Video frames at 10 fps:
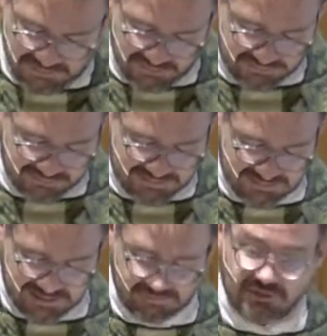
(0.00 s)
oh, silly
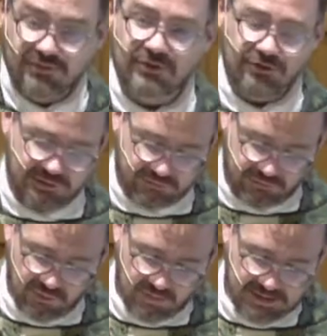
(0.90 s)
David, searching
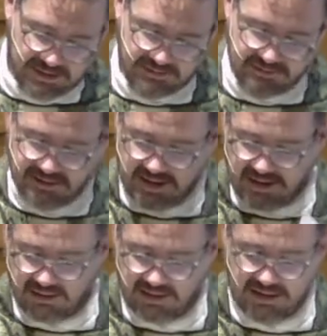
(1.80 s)
for a way to
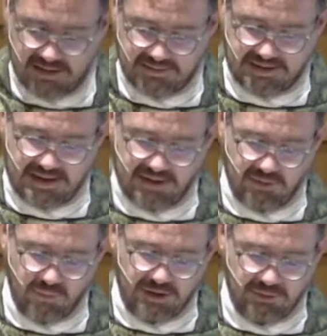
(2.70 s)
nail God down, a
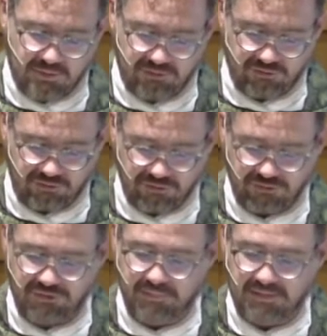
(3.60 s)
way to ensure
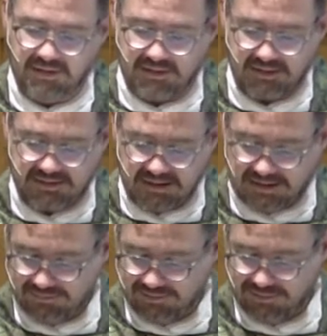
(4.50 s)
stability.
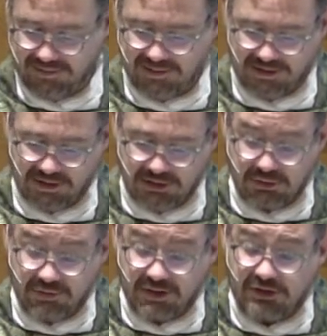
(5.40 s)
David,
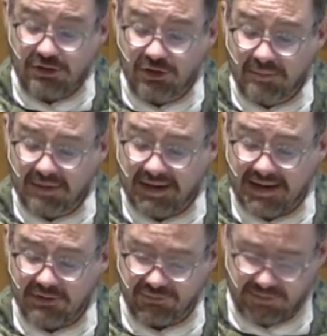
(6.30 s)
you think you'll build a
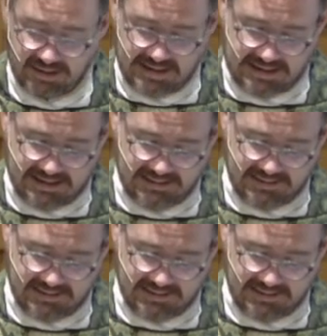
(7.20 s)
house for God?